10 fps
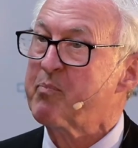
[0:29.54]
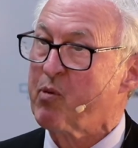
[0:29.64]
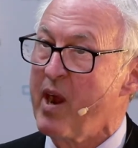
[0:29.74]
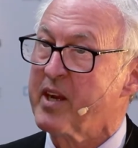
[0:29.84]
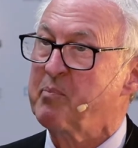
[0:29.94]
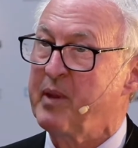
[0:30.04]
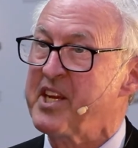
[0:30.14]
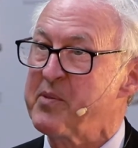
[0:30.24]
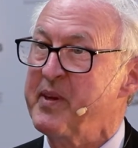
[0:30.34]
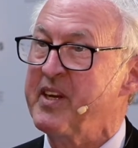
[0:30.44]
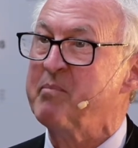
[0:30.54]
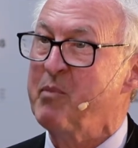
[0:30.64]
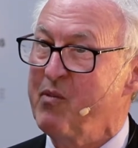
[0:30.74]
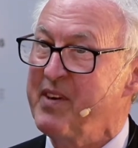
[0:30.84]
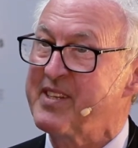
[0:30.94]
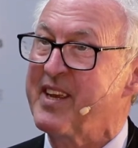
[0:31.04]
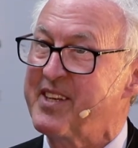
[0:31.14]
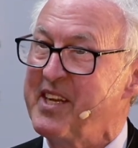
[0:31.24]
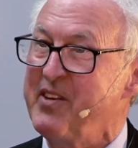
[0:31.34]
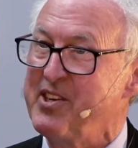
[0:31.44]
product placement in movies and
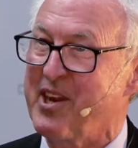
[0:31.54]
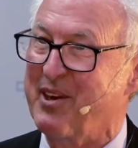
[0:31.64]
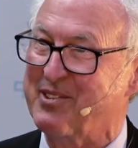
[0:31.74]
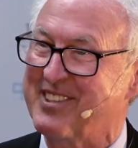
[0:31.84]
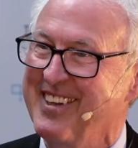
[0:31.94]
TV shows.